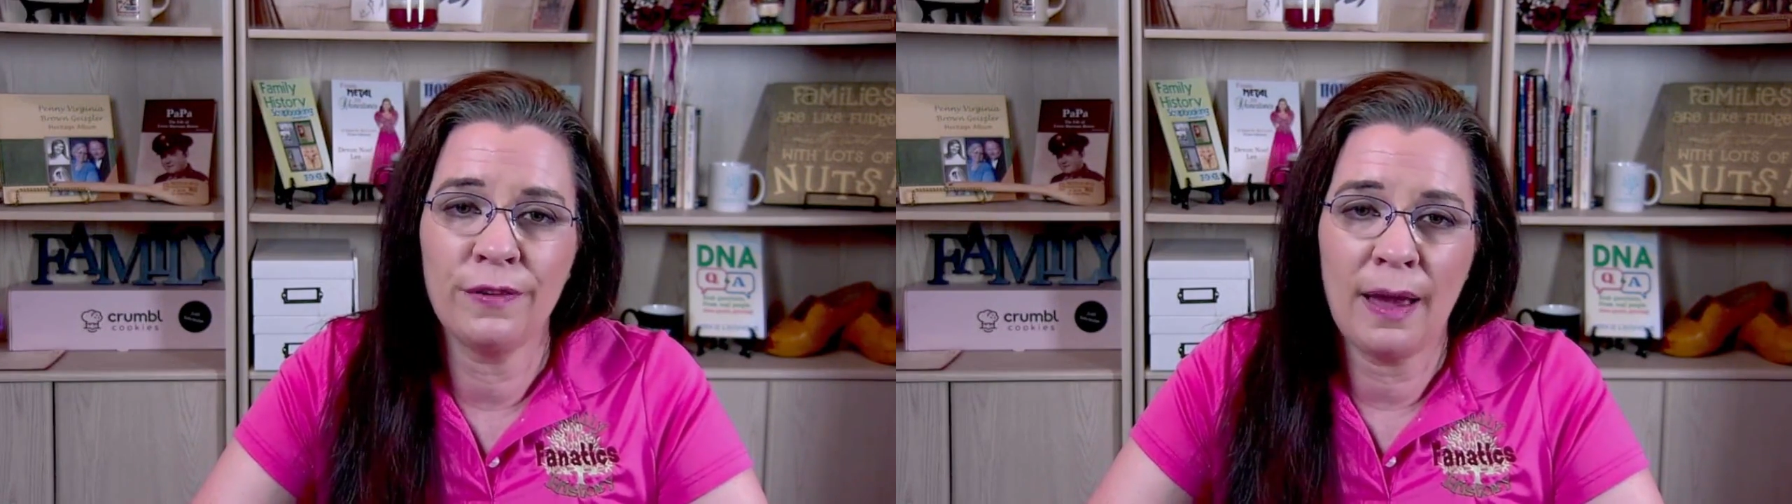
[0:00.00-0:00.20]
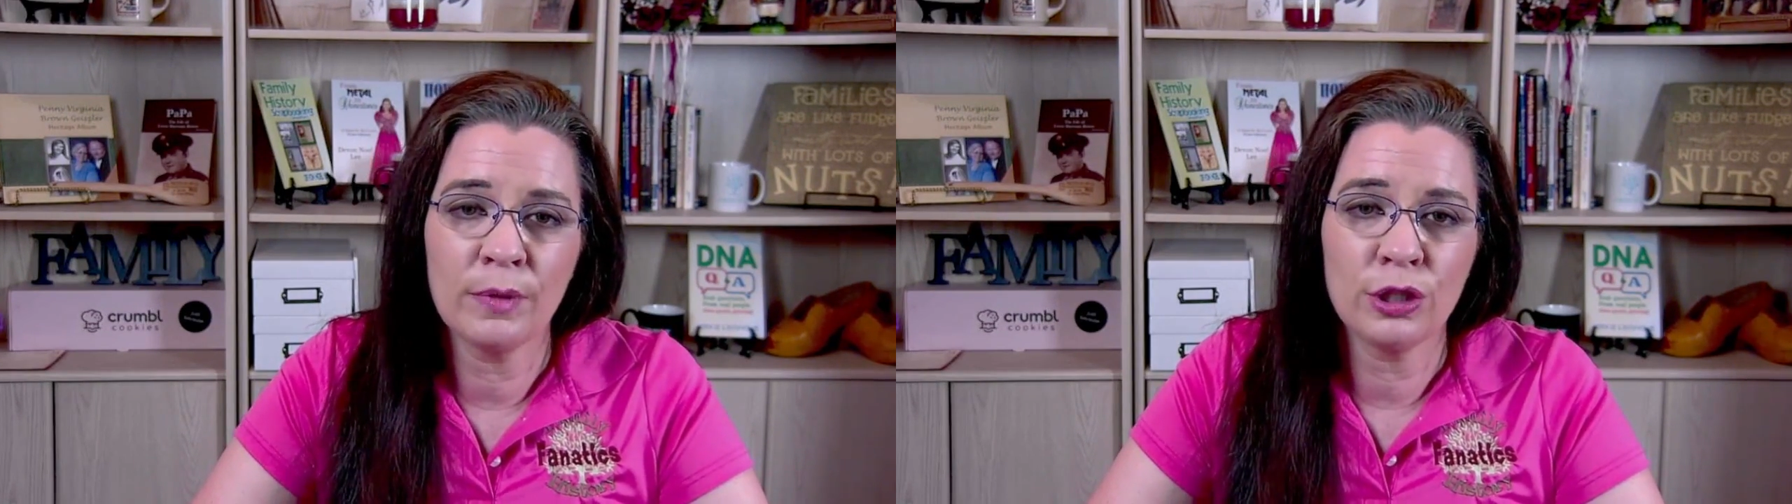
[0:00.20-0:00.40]

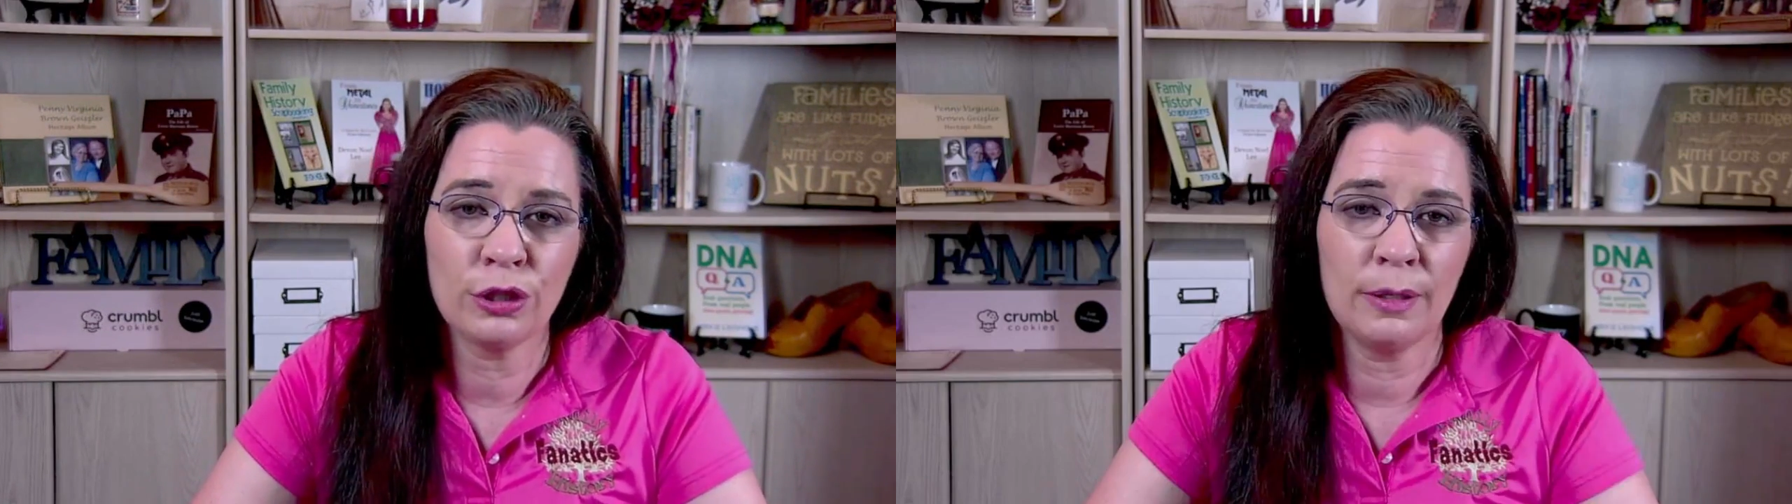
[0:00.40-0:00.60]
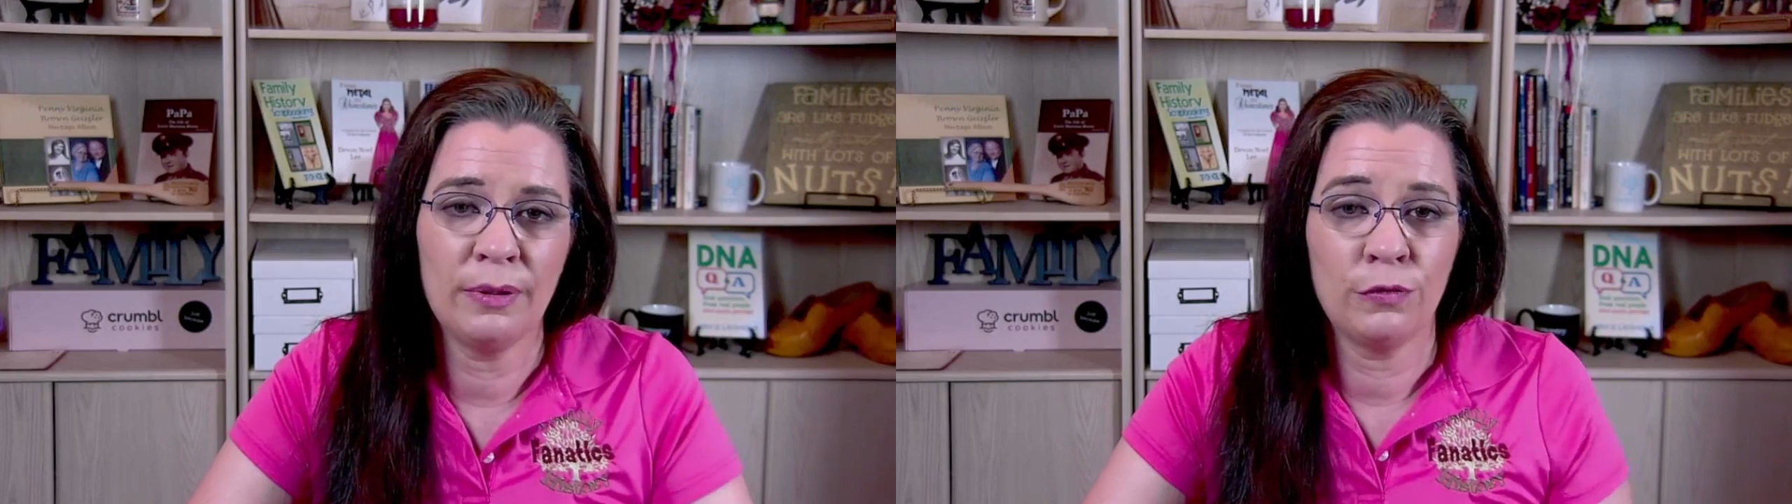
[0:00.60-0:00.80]
family
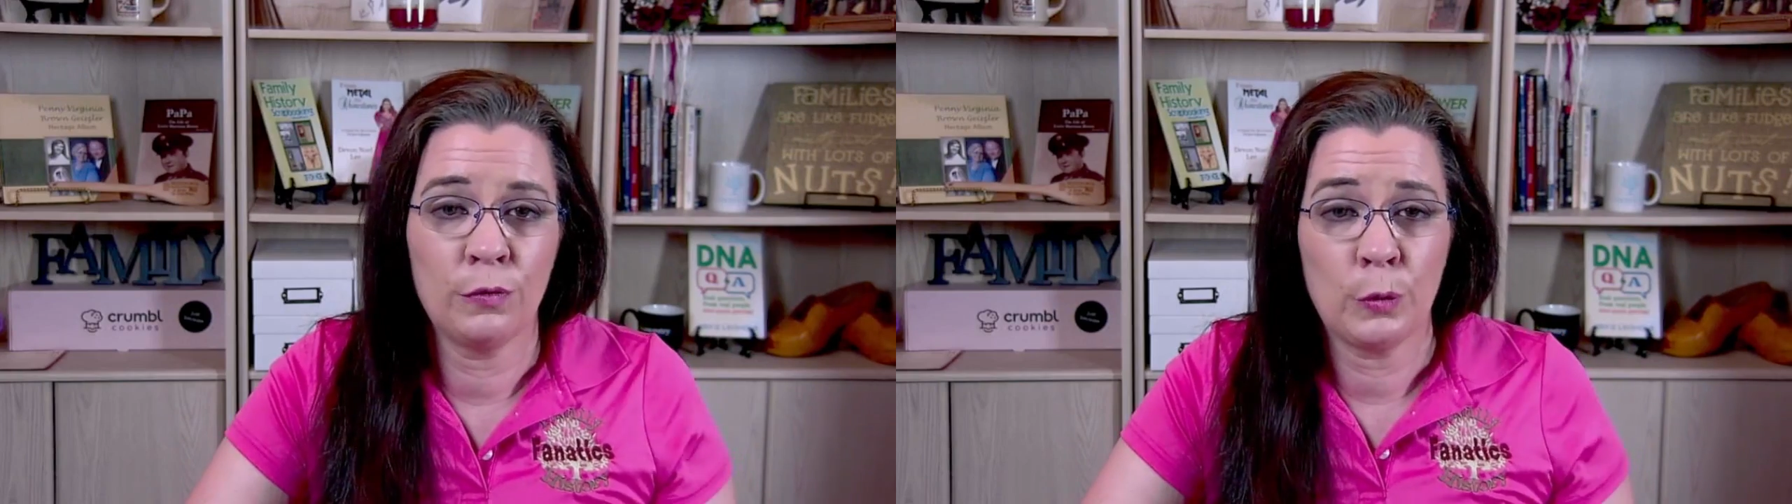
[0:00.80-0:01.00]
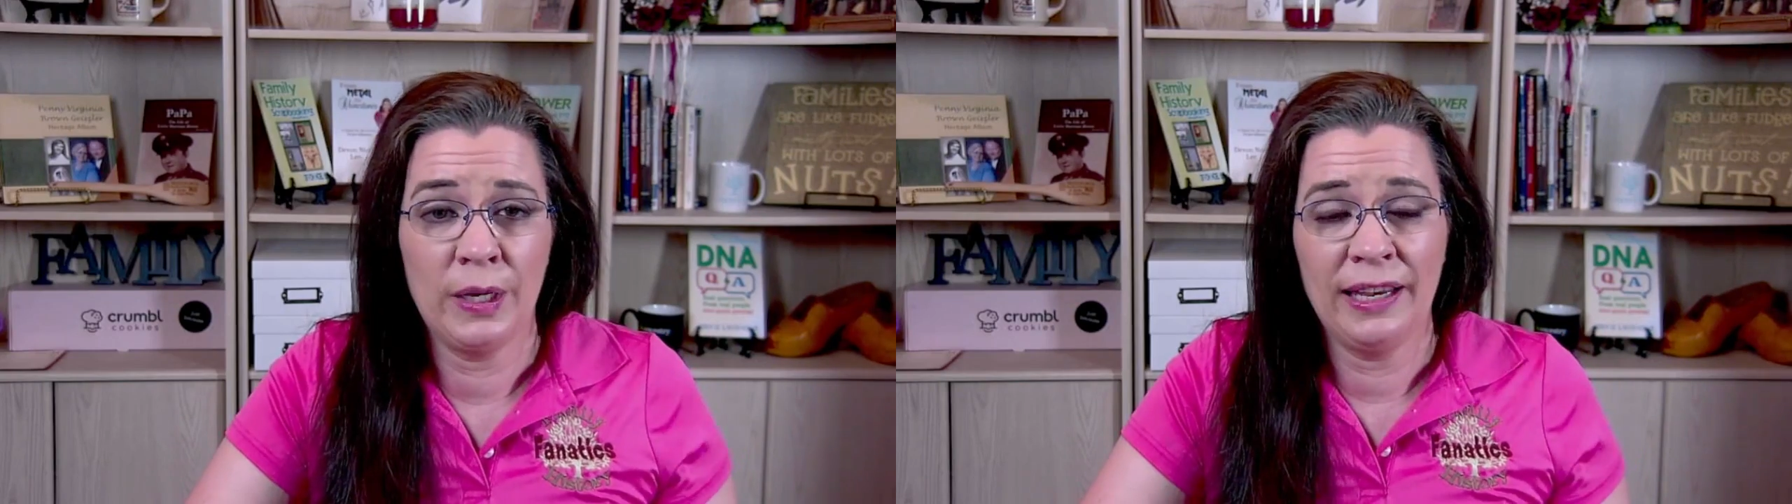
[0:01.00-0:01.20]
tree
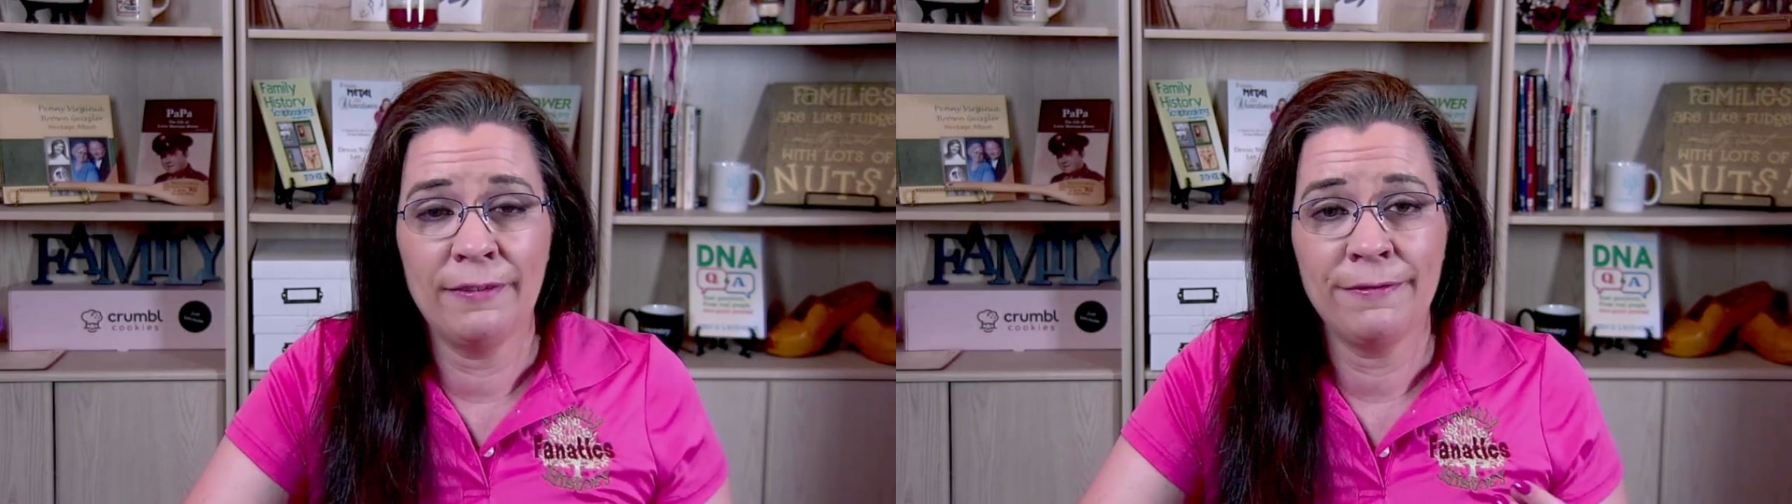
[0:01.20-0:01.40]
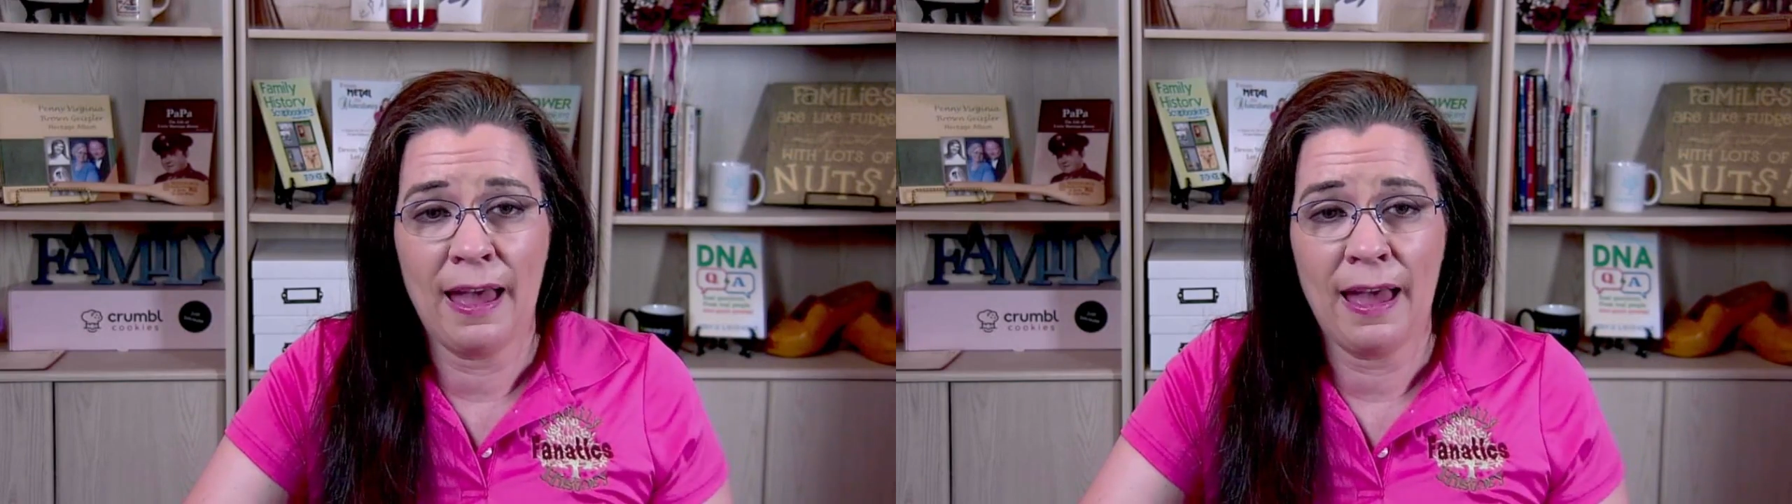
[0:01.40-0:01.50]
between